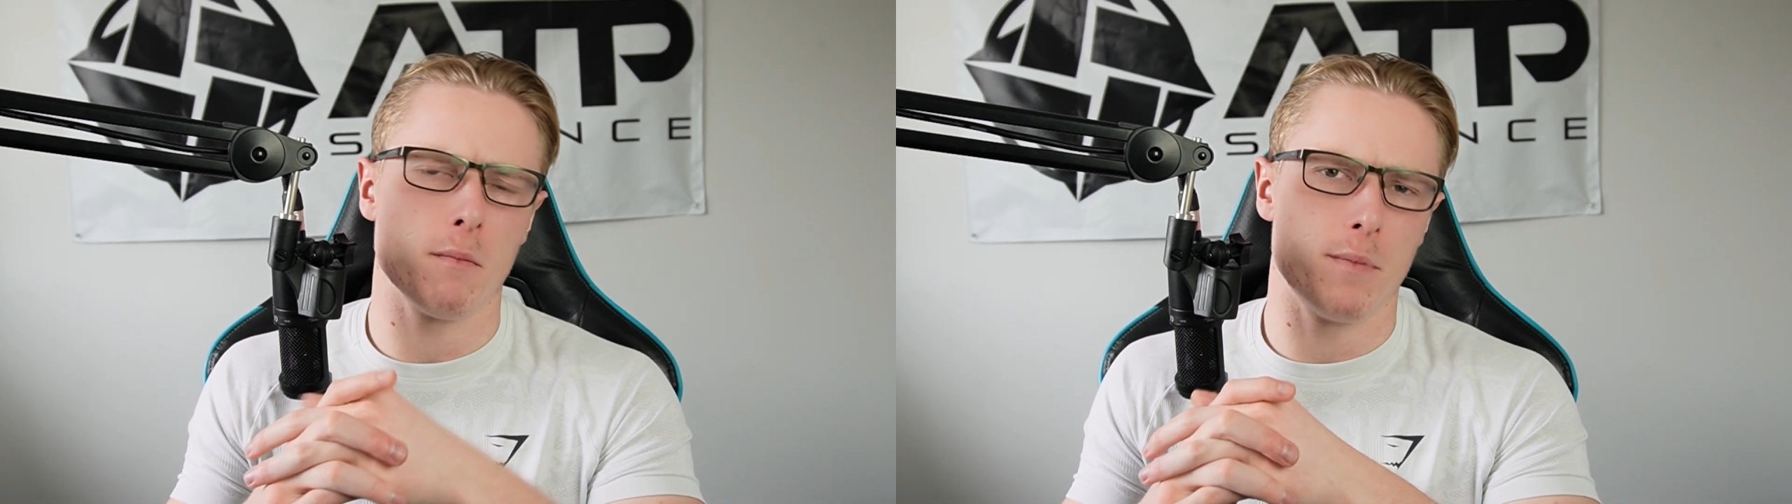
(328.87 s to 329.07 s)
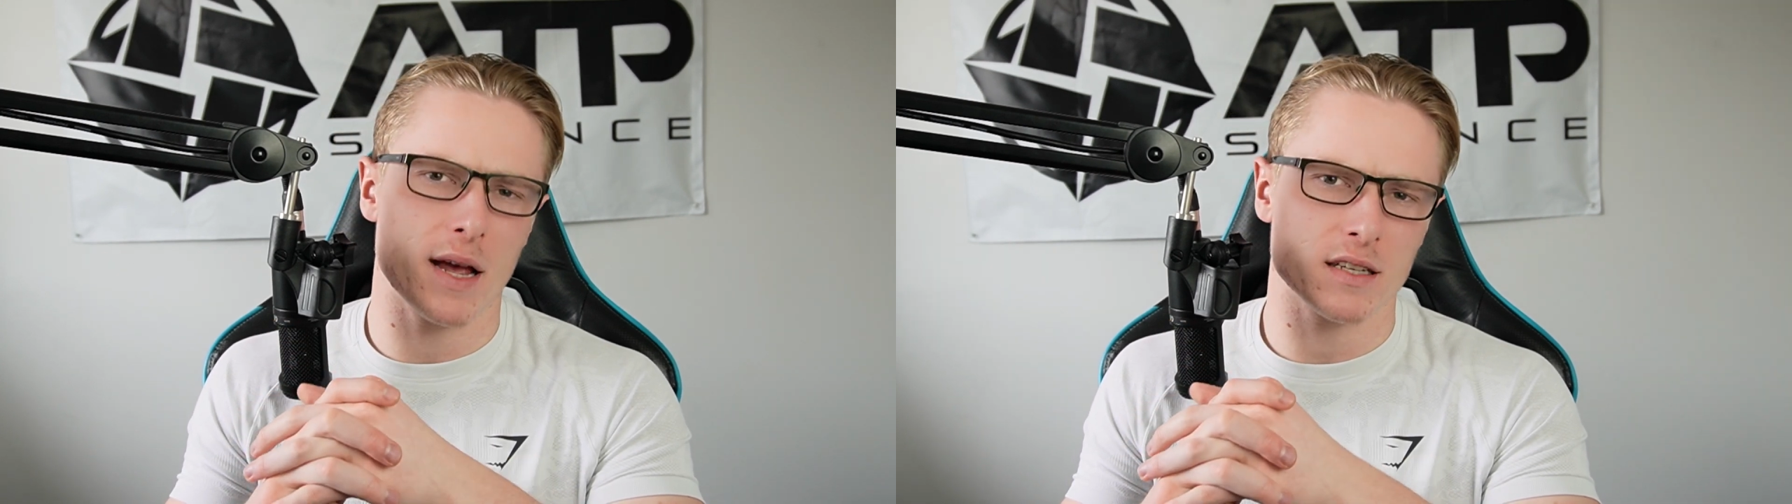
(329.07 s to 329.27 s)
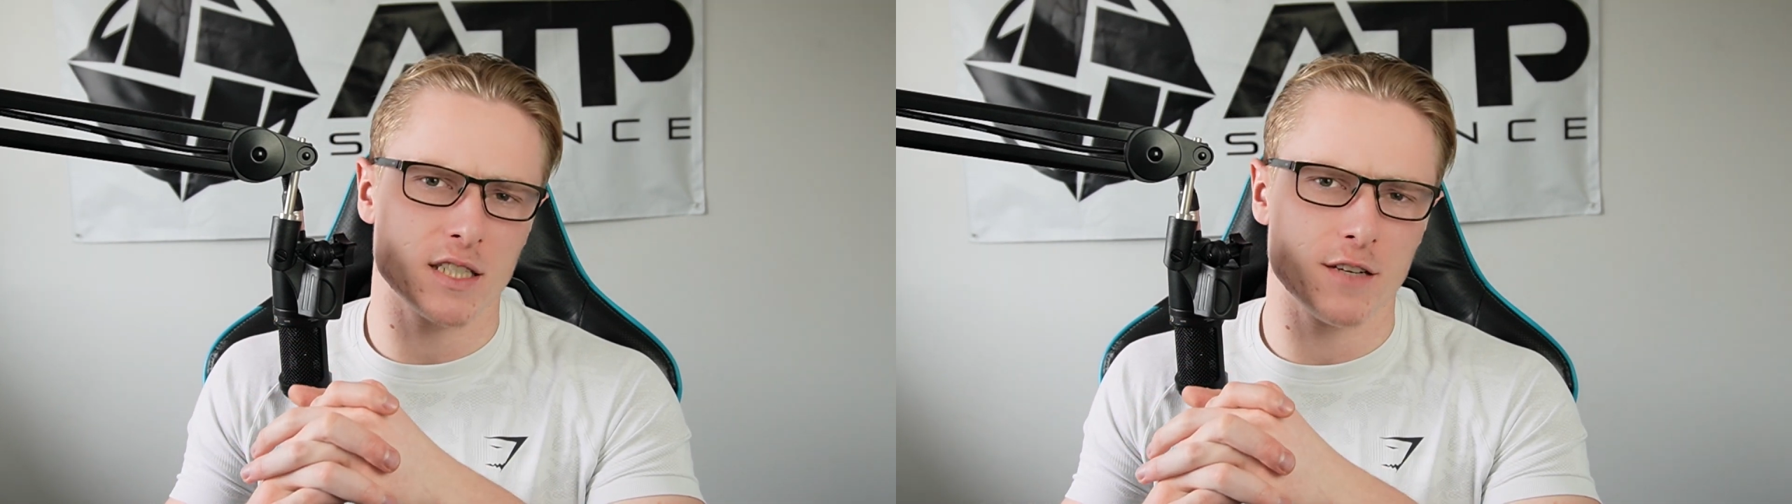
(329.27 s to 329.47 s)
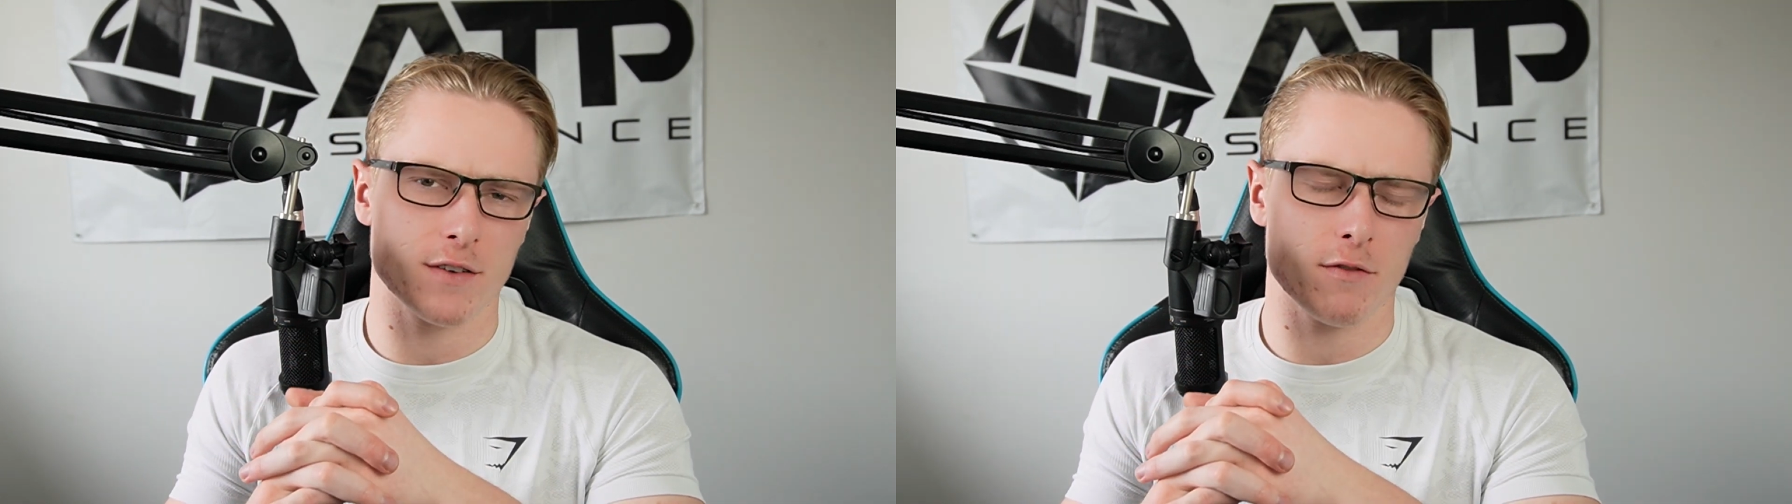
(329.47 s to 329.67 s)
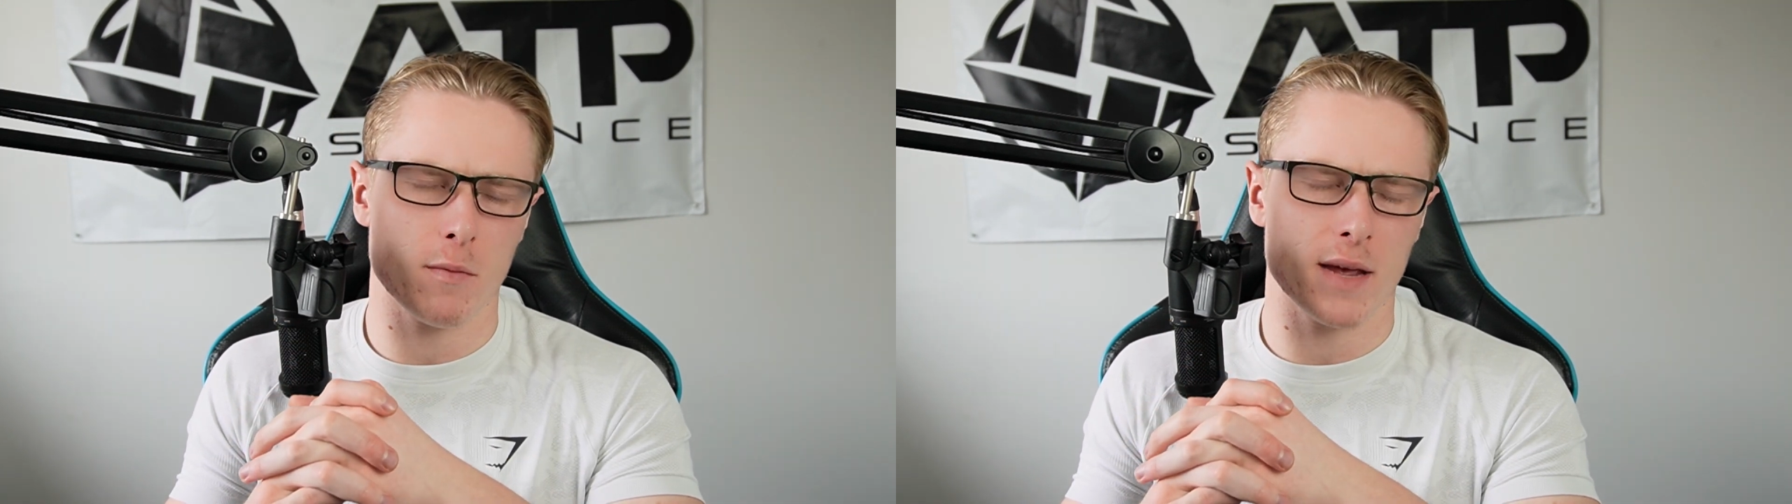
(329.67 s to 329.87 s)
best
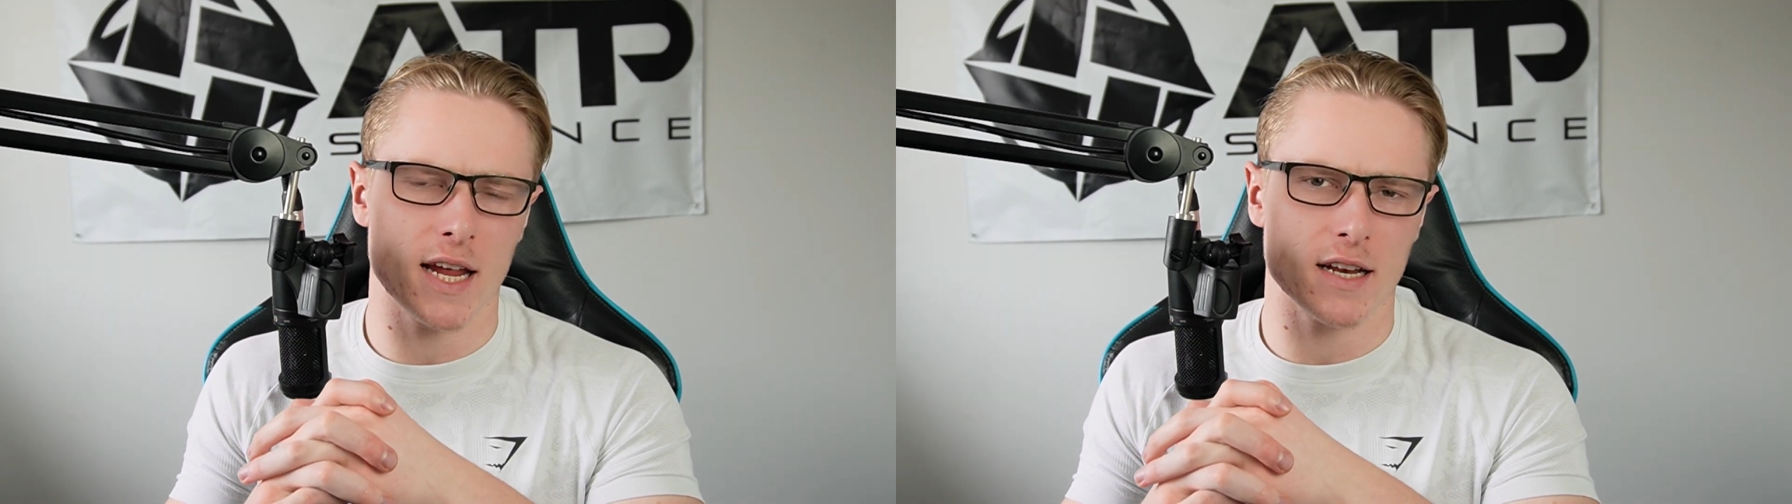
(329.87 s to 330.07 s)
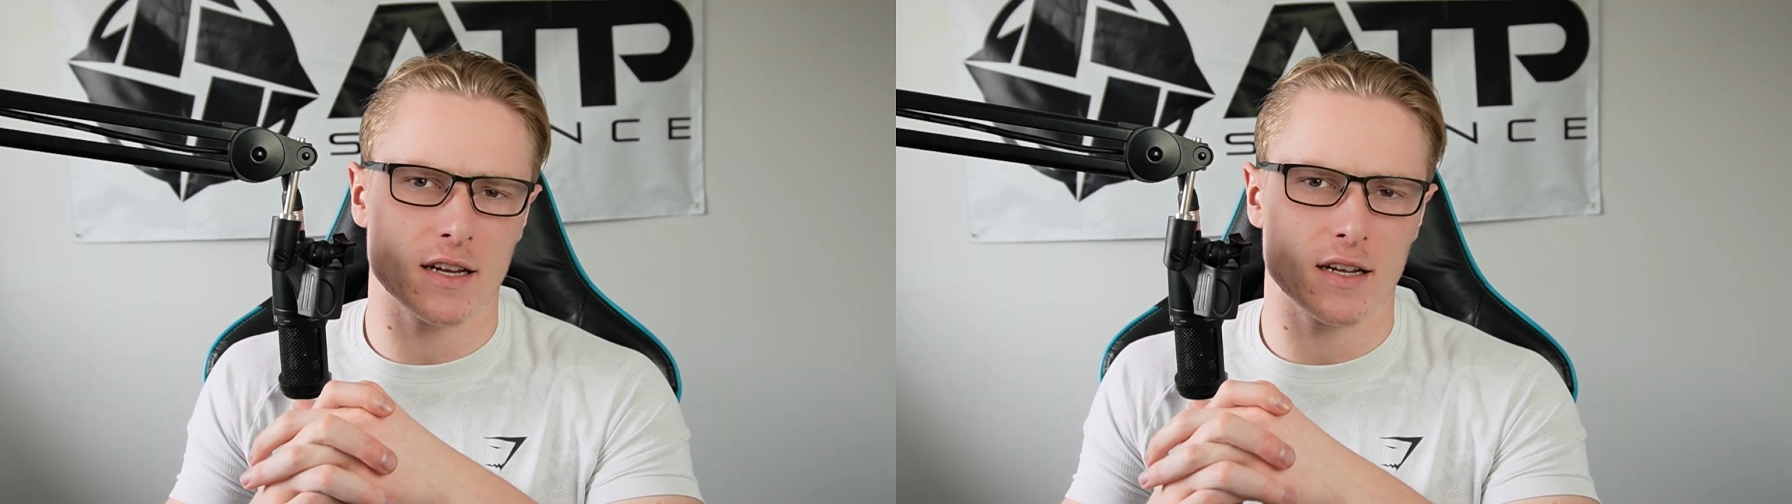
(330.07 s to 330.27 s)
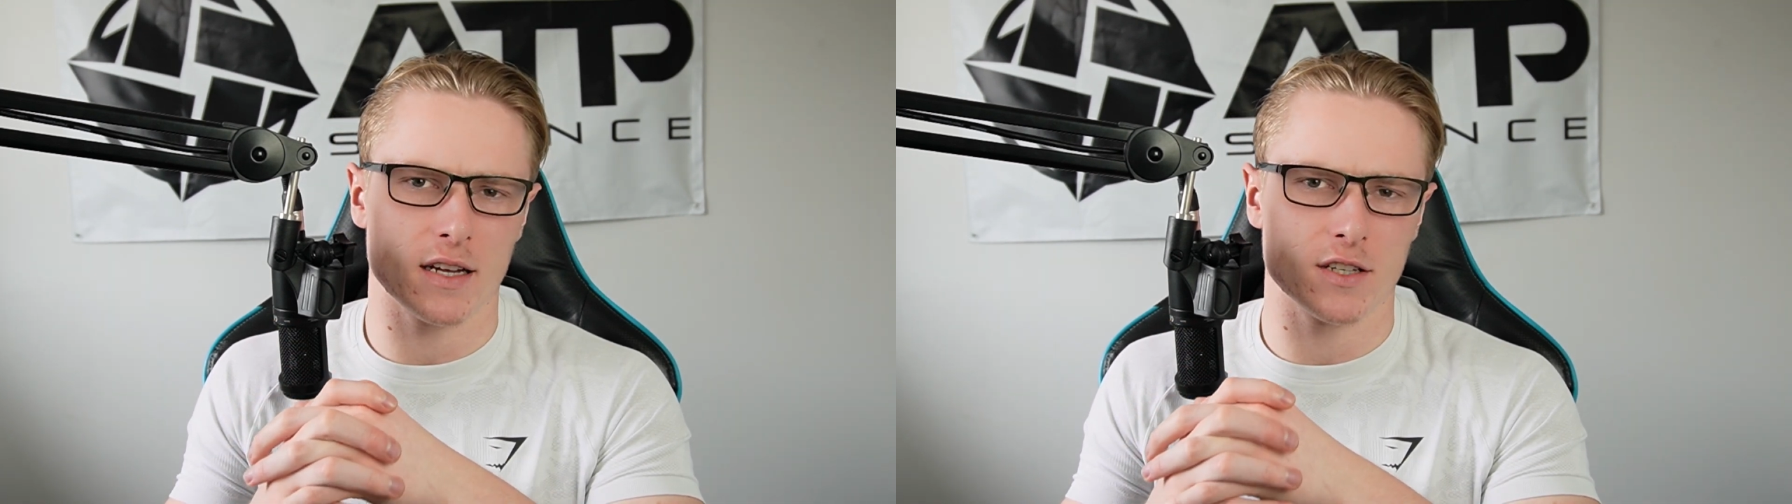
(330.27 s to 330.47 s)
you've ever been